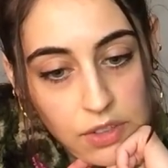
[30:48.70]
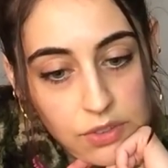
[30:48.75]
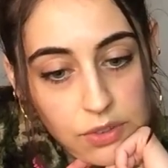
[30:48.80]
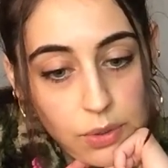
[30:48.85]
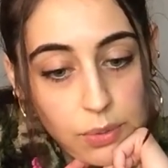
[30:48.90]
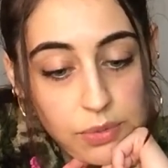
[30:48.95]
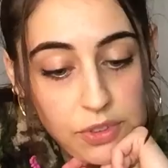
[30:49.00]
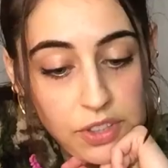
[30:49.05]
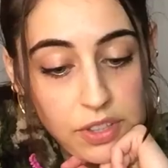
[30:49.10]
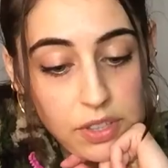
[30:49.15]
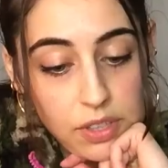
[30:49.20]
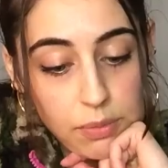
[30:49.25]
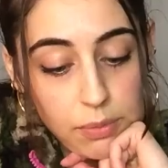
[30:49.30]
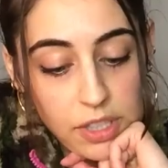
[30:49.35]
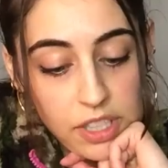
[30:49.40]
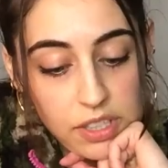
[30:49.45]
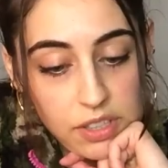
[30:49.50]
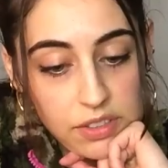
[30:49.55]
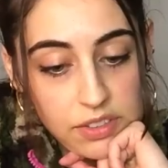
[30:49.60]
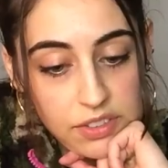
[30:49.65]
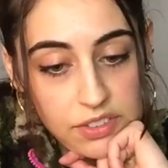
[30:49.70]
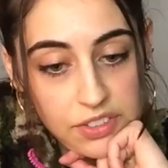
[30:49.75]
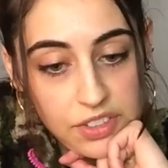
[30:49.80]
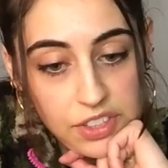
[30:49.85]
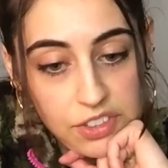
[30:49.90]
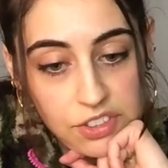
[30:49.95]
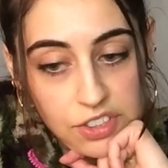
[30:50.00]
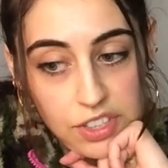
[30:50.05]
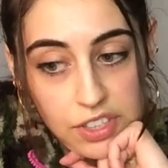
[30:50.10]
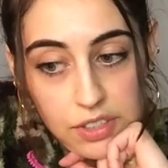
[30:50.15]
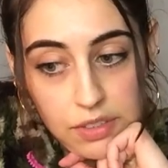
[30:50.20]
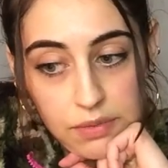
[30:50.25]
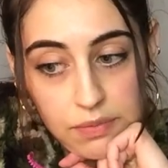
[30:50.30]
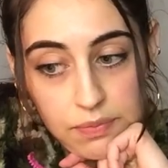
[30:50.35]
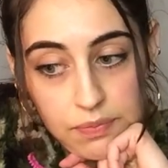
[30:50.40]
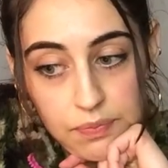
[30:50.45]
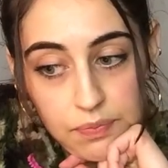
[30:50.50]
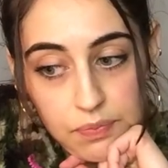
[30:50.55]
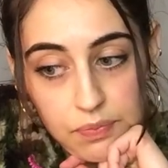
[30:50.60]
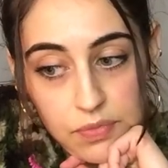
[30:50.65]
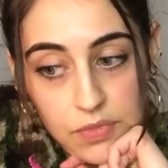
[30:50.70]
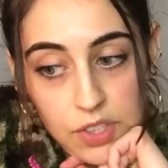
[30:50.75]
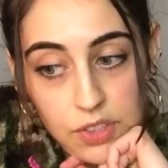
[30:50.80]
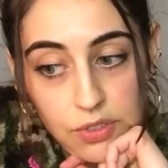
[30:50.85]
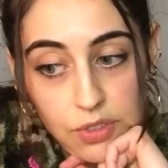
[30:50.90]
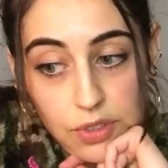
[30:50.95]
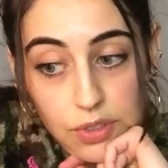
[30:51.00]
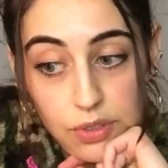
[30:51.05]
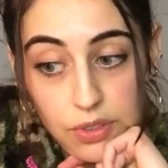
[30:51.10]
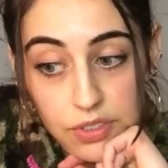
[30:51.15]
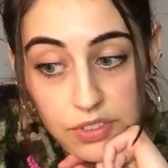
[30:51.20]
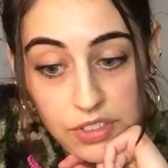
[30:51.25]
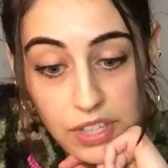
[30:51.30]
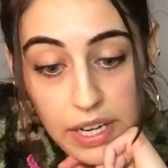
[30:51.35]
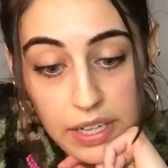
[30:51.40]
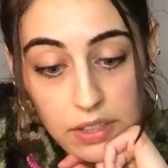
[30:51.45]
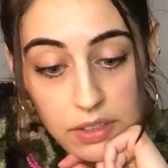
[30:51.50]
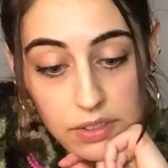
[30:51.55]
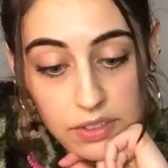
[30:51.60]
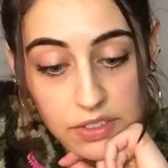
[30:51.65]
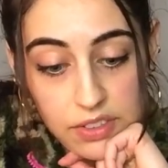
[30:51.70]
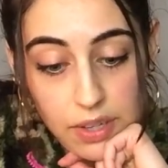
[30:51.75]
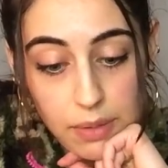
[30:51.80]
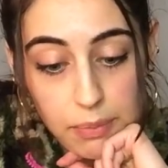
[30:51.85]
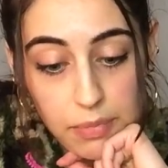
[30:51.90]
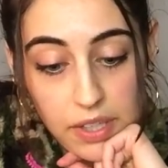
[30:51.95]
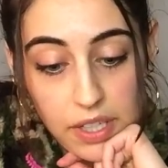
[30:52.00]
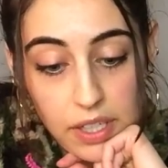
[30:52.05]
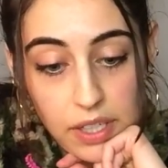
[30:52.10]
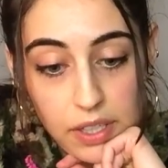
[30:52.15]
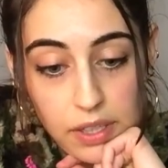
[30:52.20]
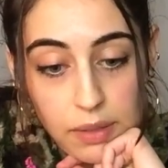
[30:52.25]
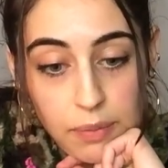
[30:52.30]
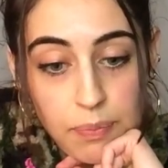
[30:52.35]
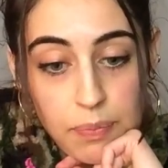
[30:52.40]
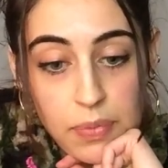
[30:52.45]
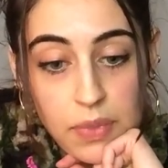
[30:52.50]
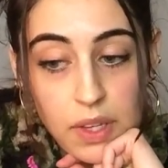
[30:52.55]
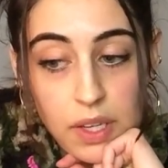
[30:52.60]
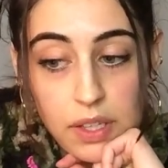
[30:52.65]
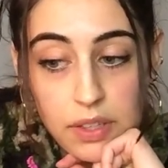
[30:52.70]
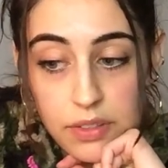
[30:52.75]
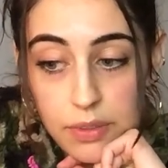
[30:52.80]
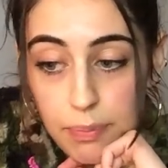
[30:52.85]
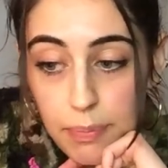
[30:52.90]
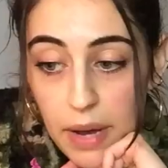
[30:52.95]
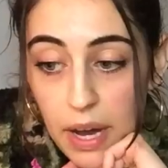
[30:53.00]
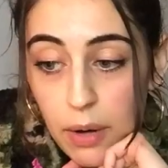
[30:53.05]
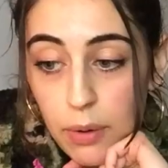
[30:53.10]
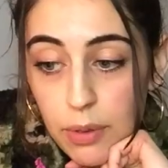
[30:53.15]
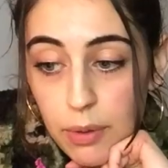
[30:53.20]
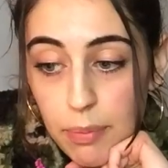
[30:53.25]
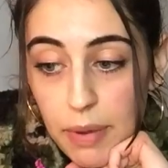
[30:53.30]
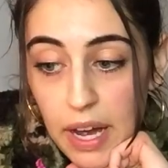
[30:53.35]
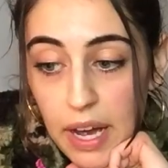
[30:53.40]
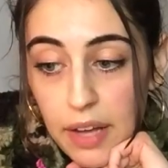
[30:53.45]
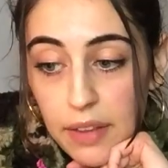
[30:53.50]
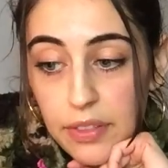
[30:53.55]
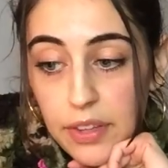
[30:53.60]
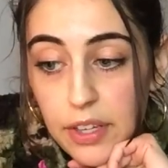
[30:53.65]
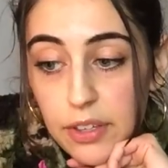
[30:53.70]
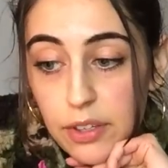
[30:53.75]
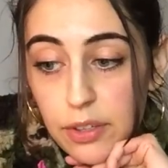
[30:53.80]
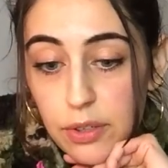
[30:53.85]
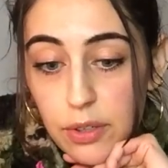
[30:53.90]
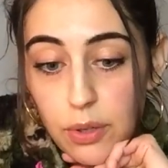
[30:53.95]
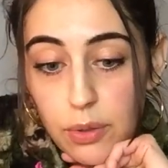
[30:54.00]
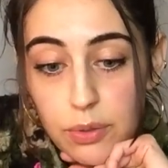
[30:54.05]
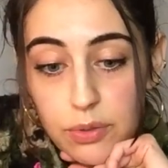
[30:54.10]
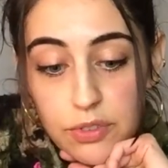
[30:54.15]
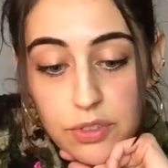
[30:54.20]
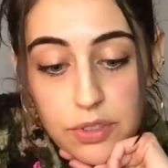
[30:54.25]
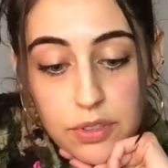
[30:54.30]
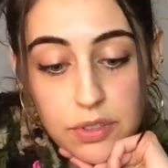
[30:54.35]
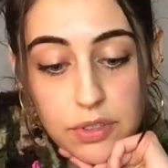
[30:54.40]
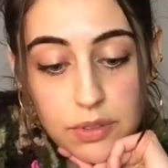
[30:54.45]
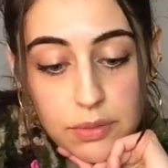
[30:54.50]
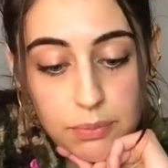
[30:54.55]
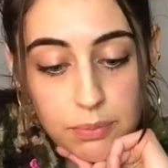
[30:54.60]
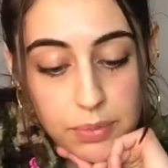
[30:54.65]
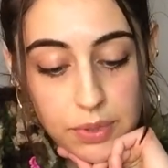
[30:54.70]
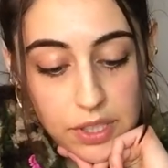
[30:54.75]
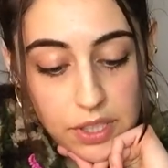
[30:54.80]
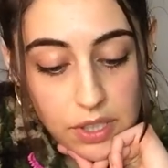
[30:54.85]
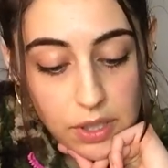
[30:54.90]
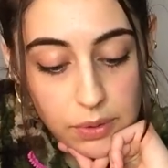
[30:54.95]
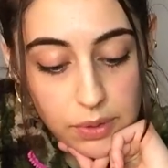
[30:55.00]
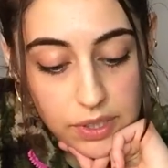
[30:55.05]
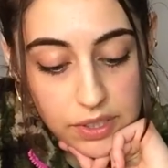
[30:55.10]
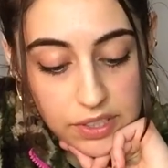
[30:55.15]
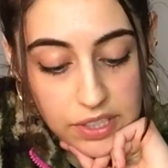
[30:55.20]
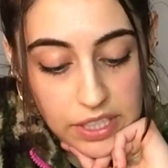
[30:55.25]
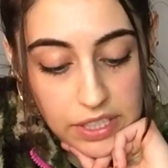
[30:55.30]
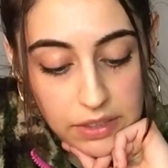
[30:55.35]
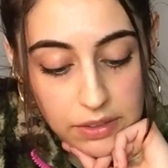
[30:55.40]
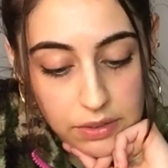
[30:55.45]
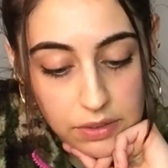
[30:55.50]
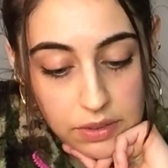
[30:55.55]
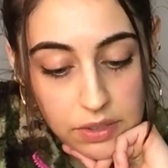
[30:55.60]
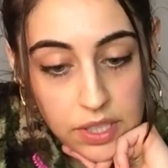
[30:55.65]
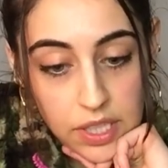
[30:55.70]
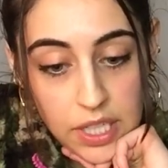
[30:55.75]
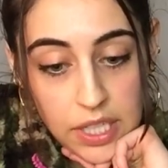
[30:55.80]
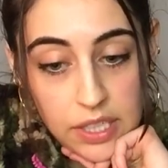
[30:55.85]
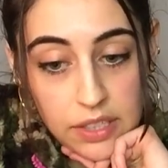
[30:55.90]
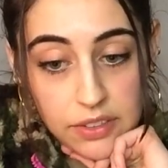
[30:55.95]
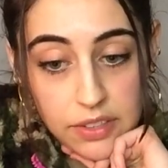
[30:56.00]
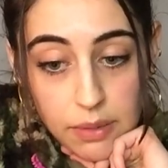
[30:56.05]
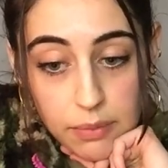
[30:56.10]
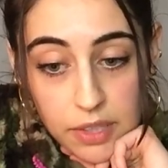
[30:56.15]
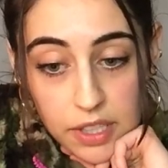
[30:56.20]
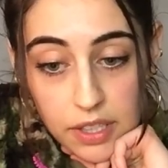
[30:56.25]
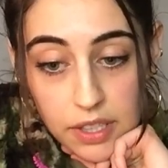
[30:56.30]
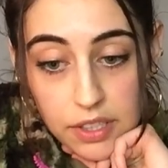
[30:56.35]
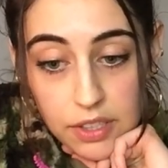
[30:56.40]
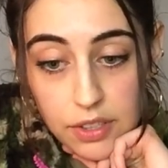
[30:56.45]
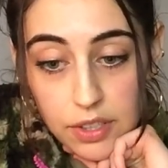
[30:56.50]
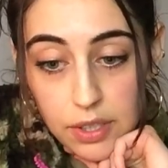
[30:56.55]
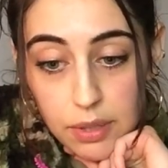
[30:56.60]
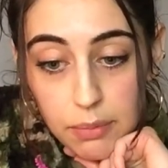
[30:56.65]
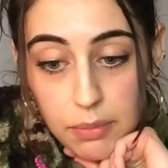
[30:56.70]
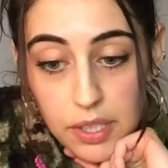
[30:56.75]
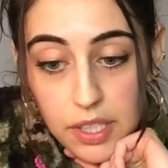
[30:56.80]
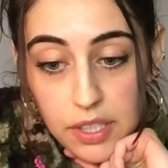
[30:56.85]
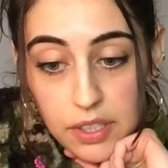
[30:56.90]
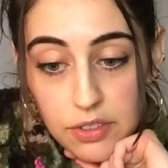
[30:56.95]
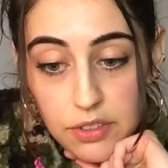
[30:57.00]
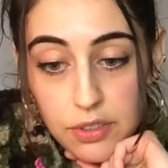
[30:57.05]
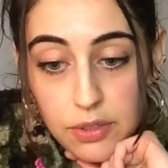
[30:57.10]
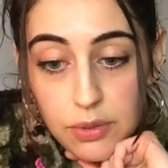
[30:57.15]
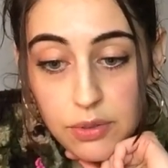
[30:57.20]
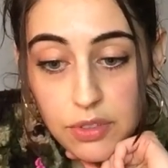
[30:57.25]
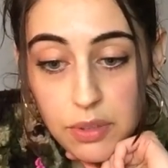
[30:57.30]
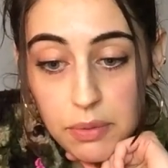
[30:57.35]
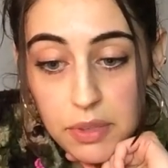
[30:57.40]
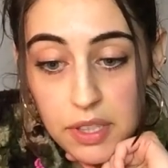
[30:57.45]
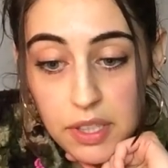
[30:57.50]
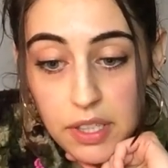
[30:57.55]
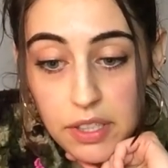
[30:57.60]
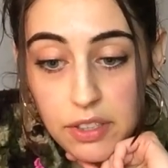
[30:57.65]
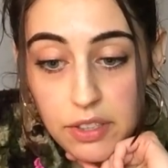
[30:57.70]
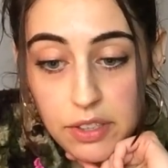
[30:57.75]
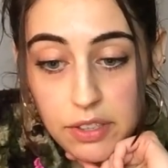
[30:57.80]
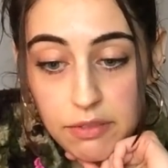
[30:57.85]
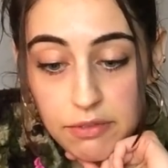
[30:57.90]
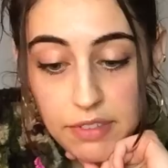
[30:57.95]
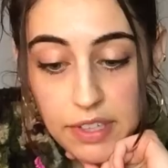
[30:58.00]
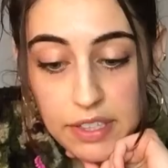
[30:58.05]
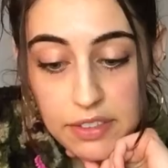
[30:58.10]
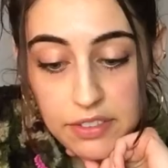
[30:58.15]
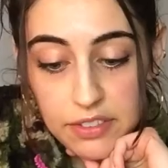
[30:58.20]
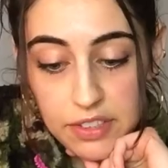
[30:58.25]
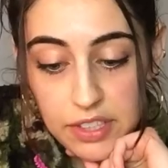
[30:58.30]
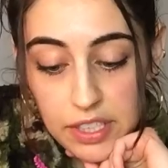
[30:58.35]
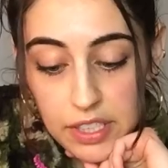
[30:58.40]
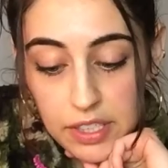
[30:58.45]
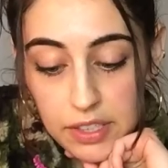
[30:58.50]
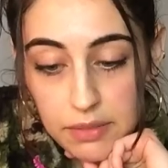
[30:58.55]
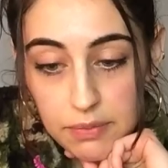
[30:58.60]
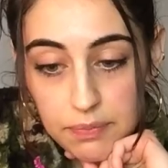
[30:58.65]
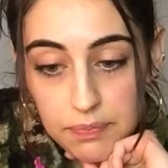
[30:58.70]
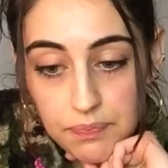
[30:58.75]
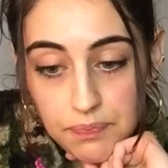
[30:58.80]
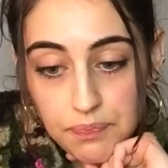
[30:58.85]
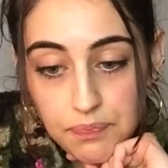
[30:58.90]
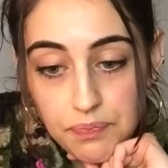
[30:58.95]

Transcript: So I'm seeing you make a decision. So you decide on something. It's about the path that you're going to be going down. It's something that you're committing to, something that you're investing in.